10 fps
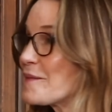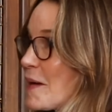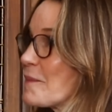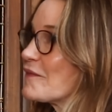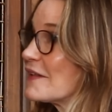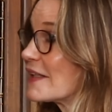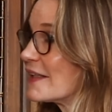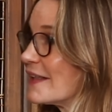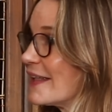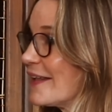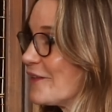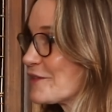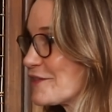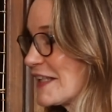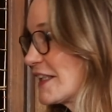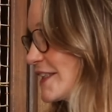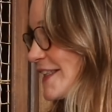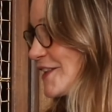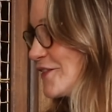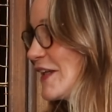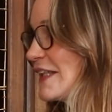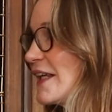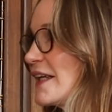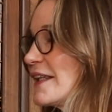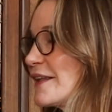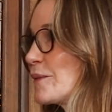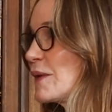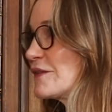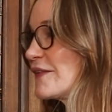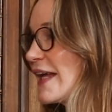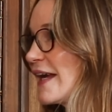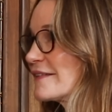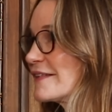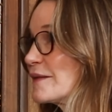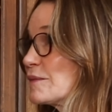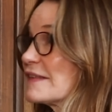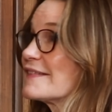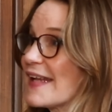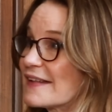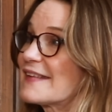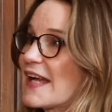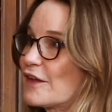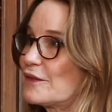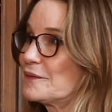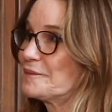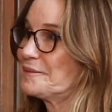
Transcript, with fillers: remember reading in the Oxford English Dictionary that another word for the hexagon was a sexangle,